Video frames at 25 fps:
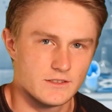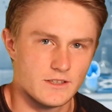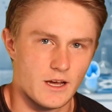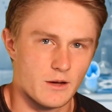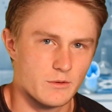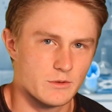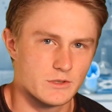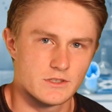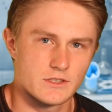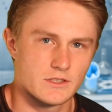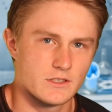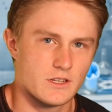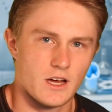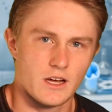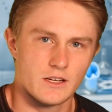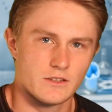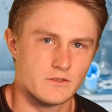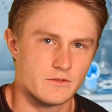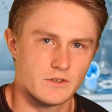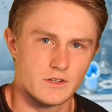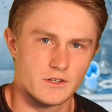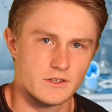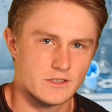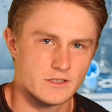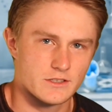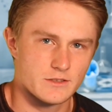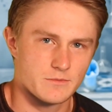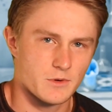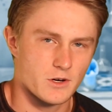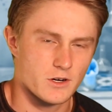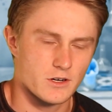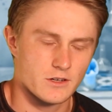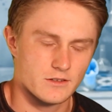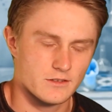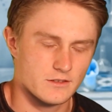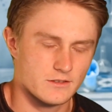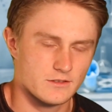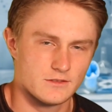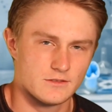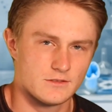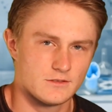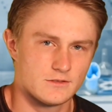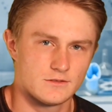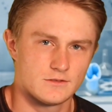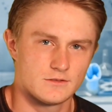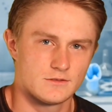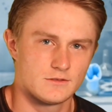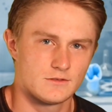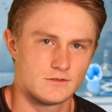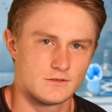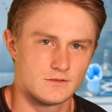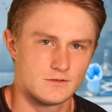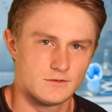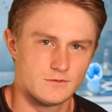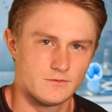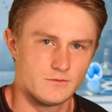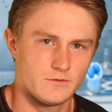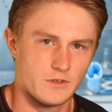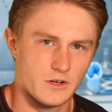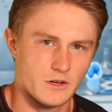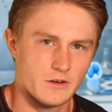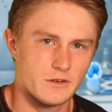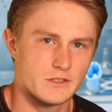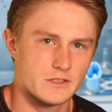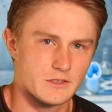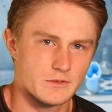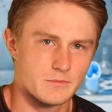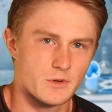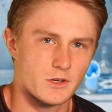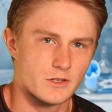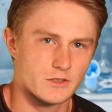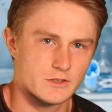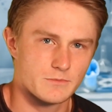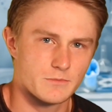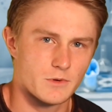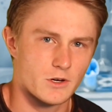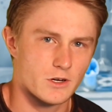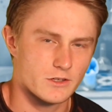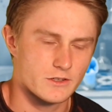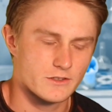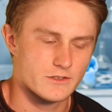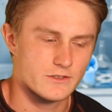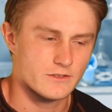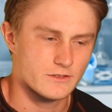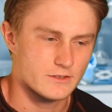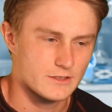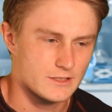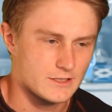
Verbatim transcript: That was not very smart. Very small smarts.